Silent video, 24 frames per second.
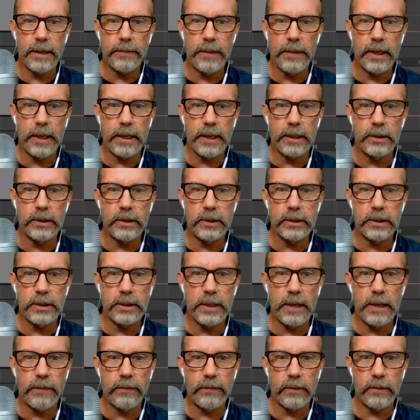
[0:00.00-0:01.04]
and I just
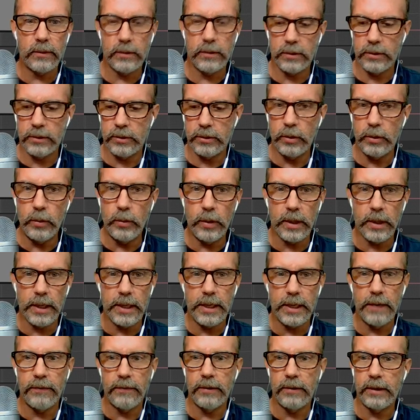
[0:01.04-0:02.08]
never do it. I
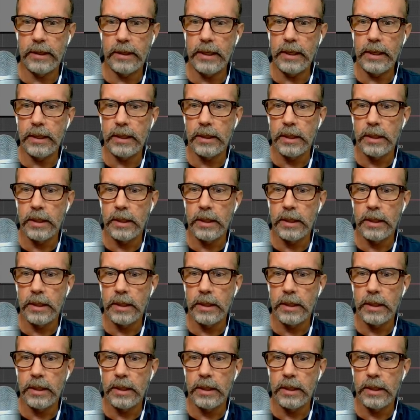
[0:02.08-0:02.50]
never get